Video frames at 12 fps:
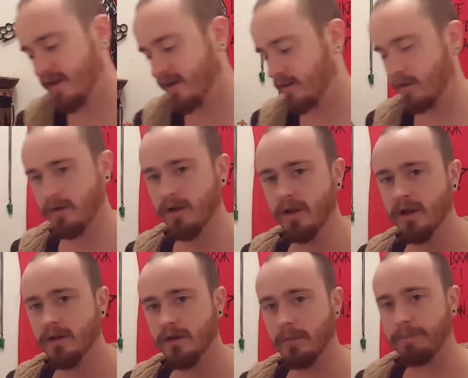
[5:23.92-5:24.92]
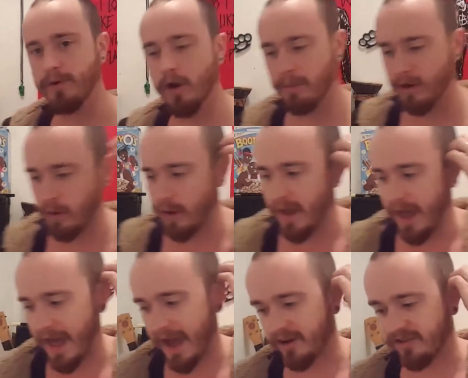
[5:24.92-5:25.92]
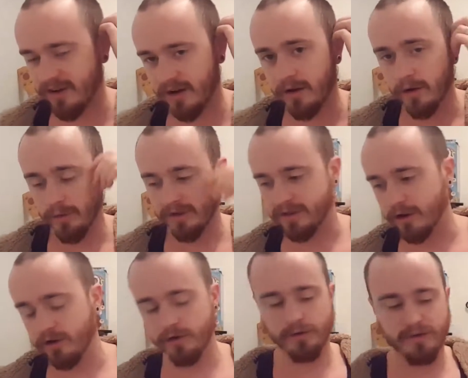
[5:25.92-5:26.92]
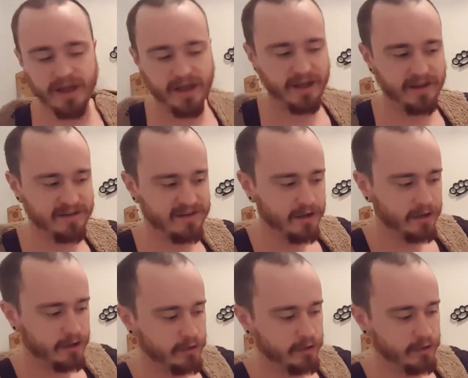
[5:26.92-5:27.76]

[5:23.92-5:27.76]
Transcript: a little promo action with their New Days,